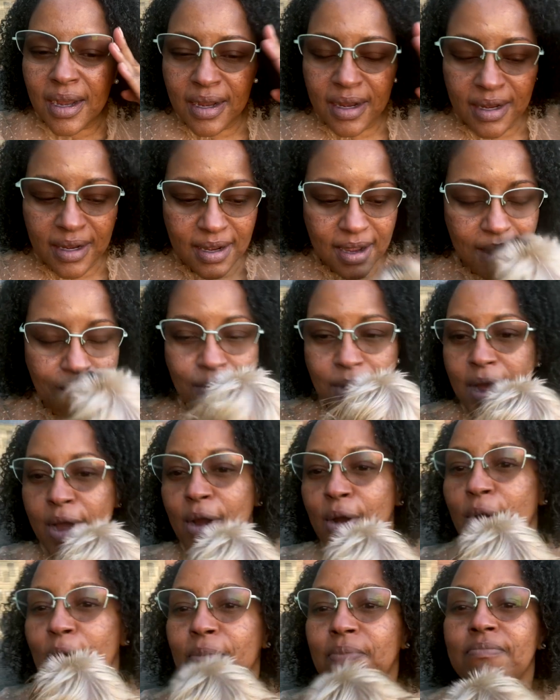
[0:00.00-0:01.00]
I'm
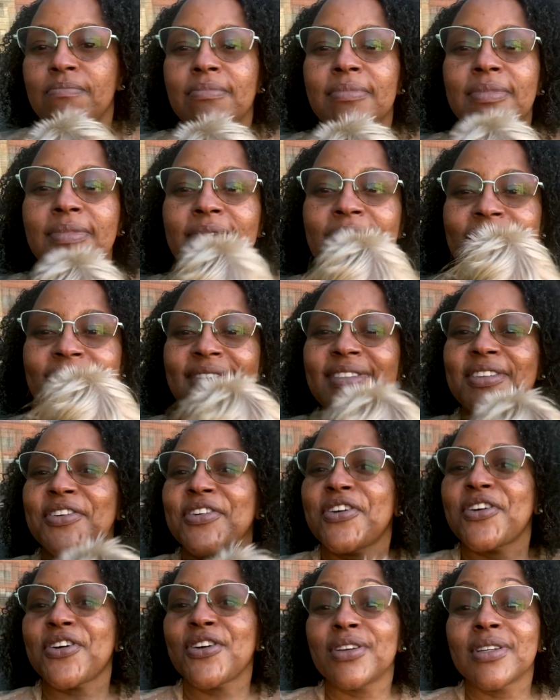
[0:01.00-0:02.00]
home. The
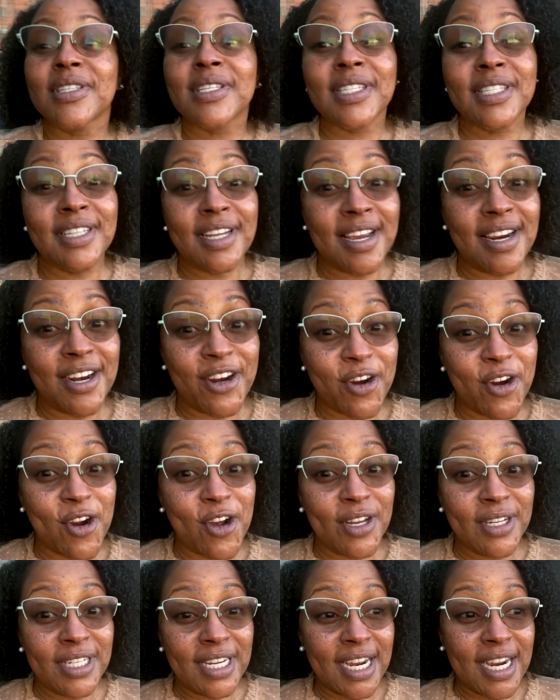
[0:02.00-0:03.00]
girls stayed here
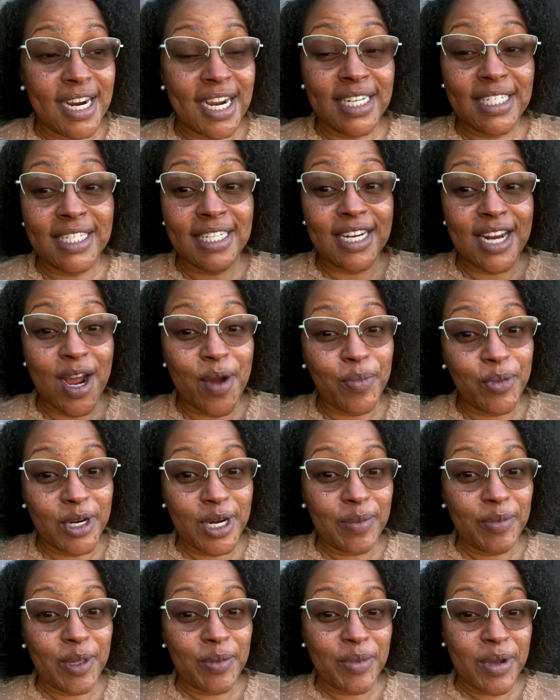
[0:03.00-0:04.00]
all day. I did not put
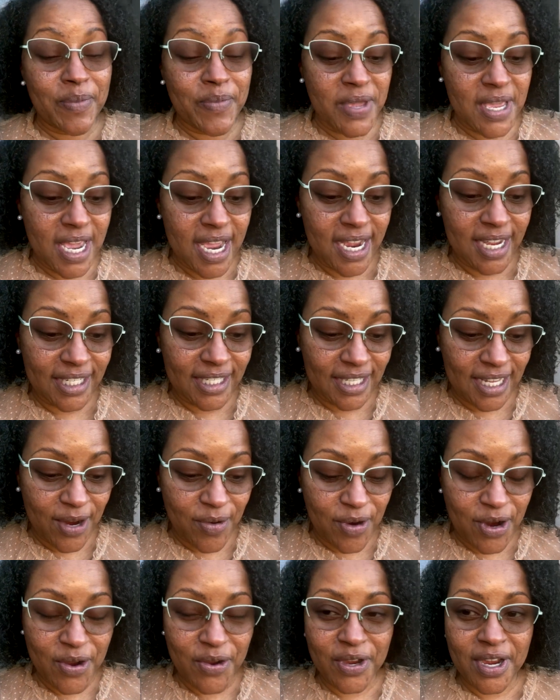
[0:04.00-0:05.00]
up the puppy gates. They
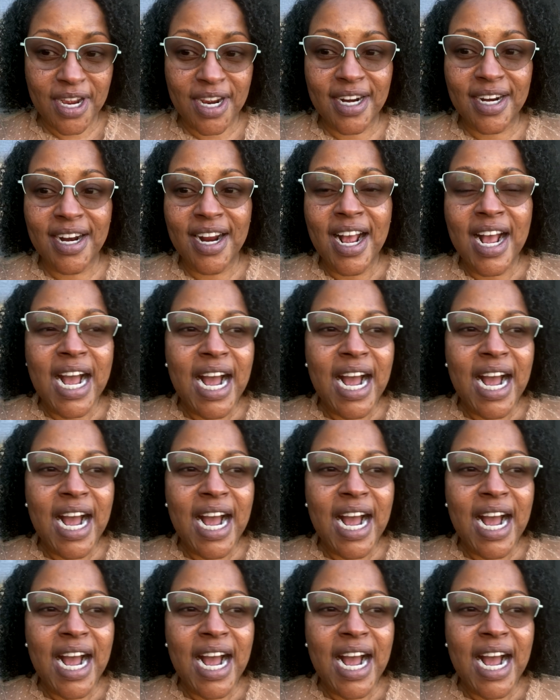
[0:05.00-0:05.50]
were okay.